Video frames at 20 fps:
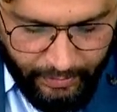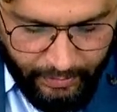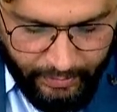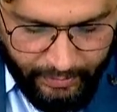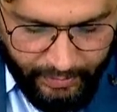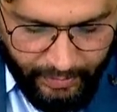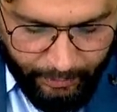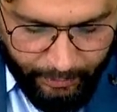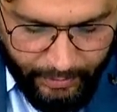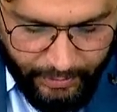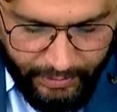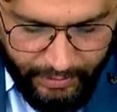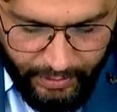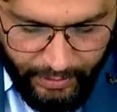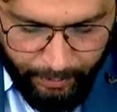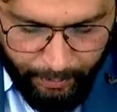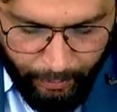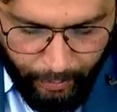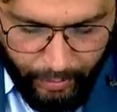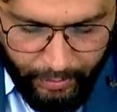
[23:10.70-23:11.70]
chemistry,
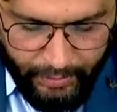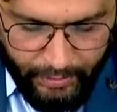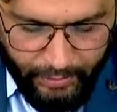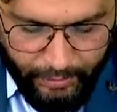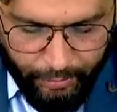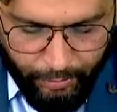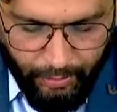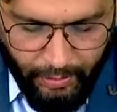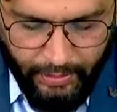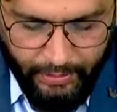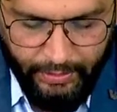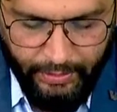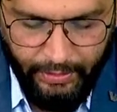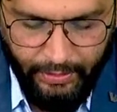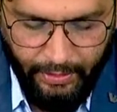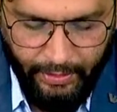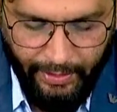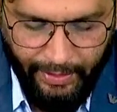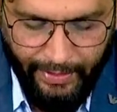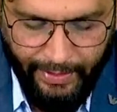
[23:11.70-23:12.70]
botany, zoology.
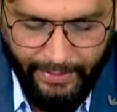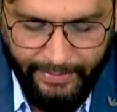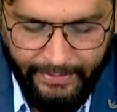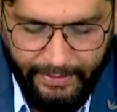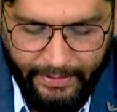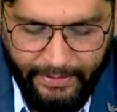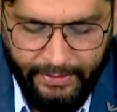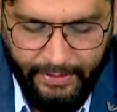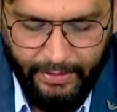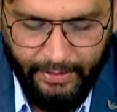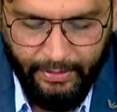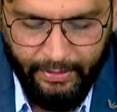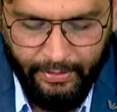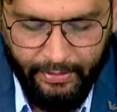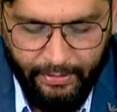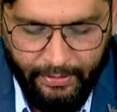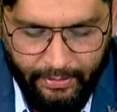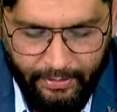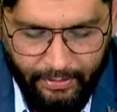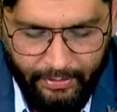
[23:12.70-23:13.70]
As I said,
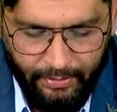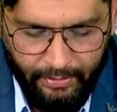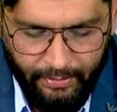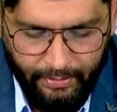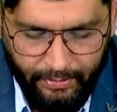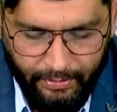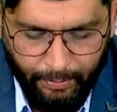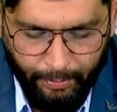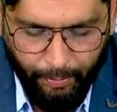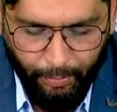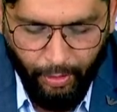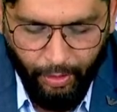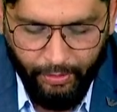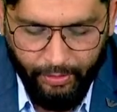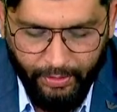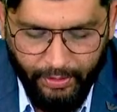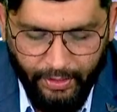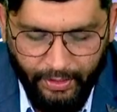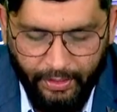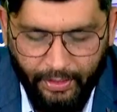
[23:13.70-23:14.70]
the
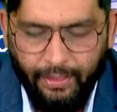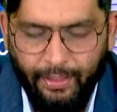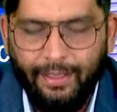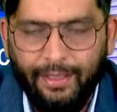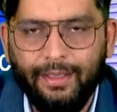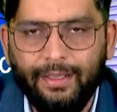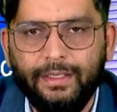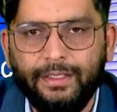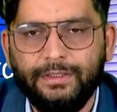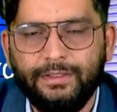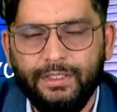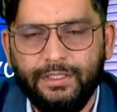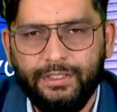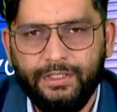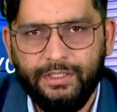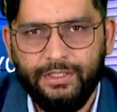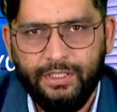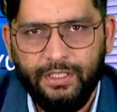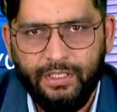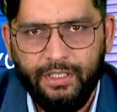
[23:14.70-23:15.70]
botany is the
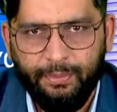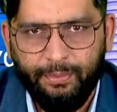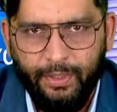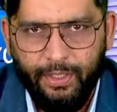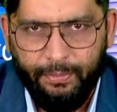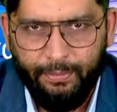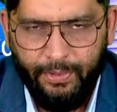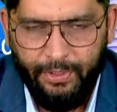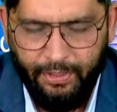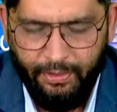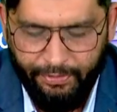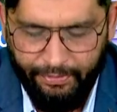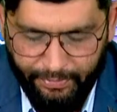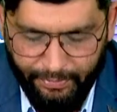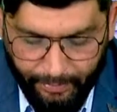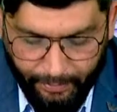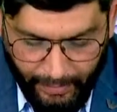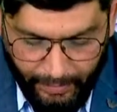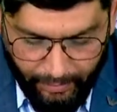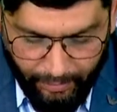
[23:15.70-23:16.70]
sister department of
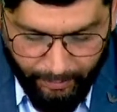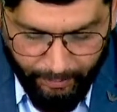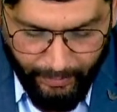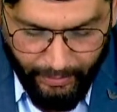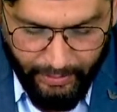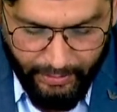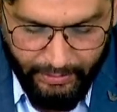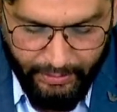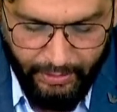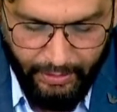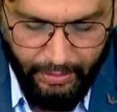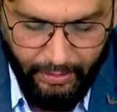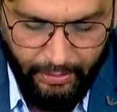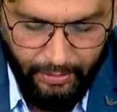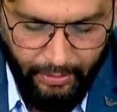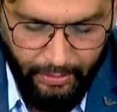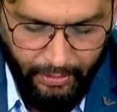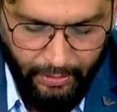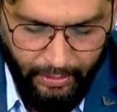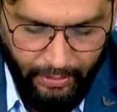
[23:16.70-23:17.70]
microbiology.
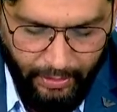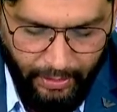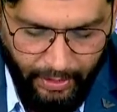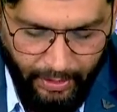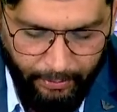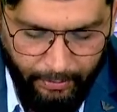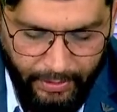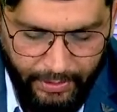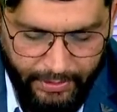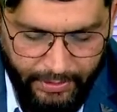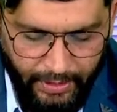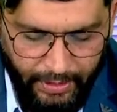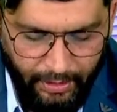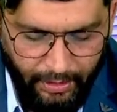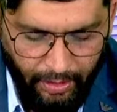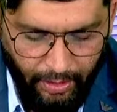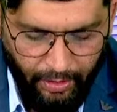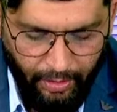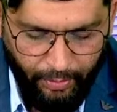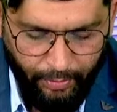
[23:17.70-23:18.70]
I am listing
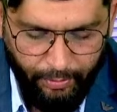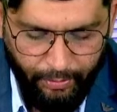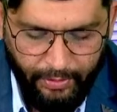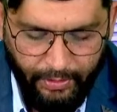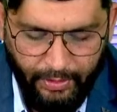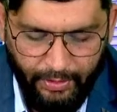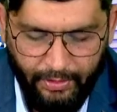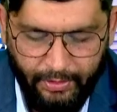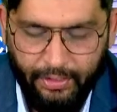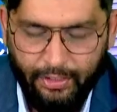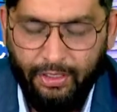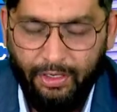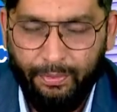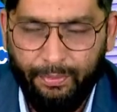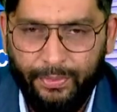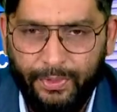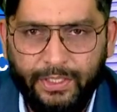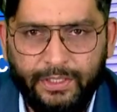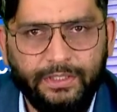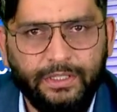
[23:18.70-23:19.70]
out the
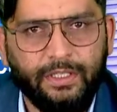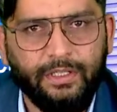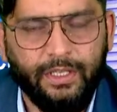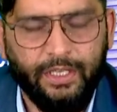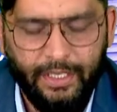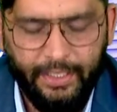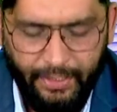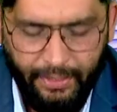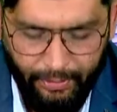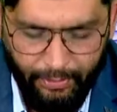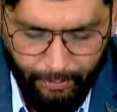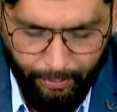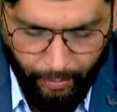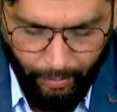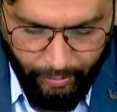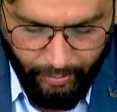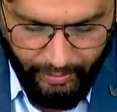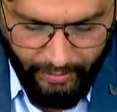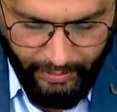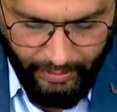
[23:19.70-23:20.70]
combination related to
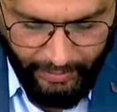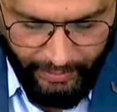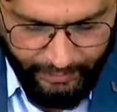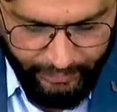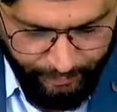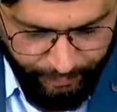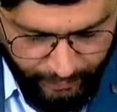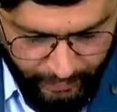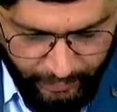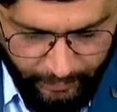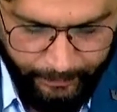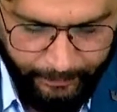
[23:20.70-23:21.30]
botany as well.